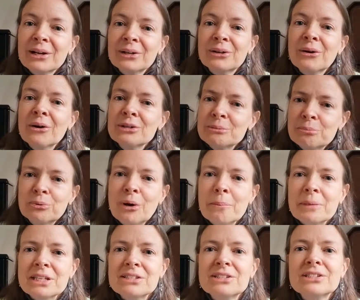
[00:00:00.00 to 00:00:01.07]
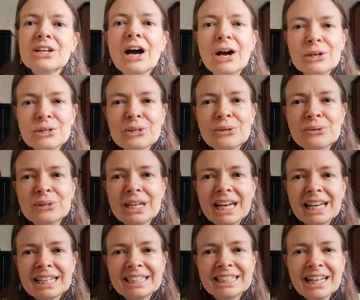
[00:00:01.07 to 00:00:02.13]
God promised a new
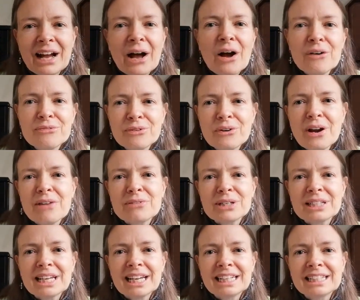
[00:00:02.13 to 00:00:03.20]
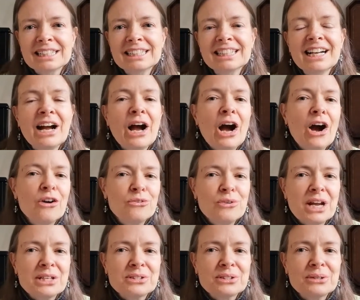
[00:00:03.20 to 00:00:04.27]
king, a forever king, a
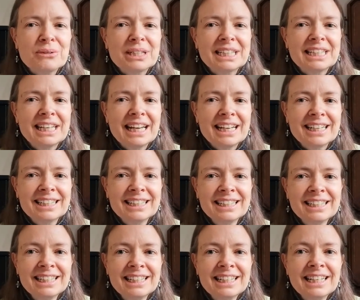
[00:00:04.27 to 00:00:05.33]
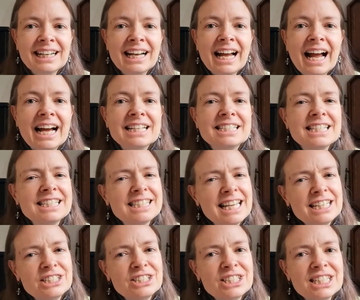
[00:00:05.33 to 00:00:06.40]
rescuing king. And he
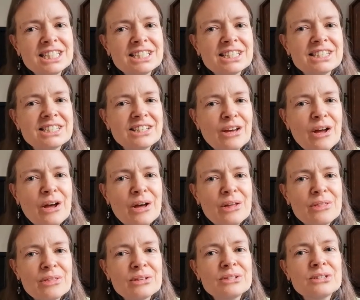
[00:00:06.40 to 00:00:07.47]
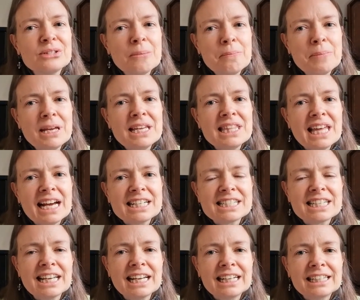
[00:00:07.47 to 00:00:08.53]
sent Jesus to earth to be that
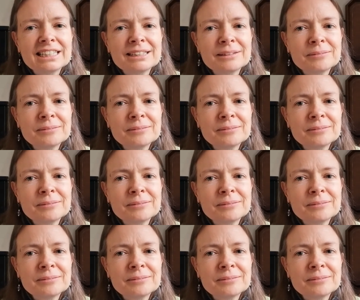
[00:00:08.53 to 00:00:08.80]
king.